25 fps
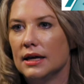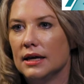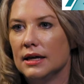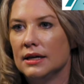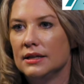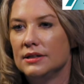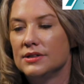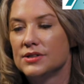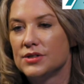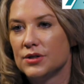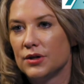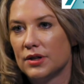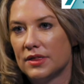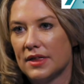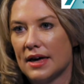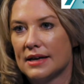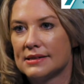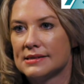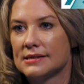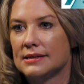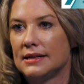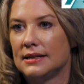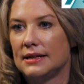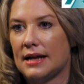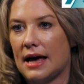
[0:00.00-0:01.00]
In
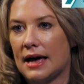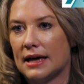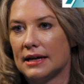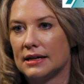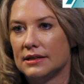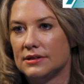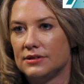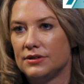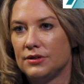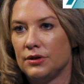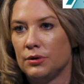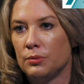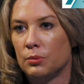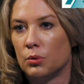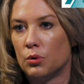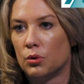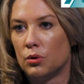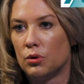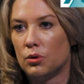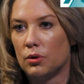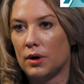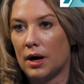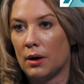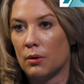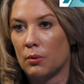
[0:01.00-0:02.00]
2008, you
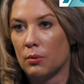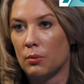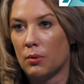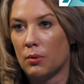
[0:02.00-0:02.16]
wore a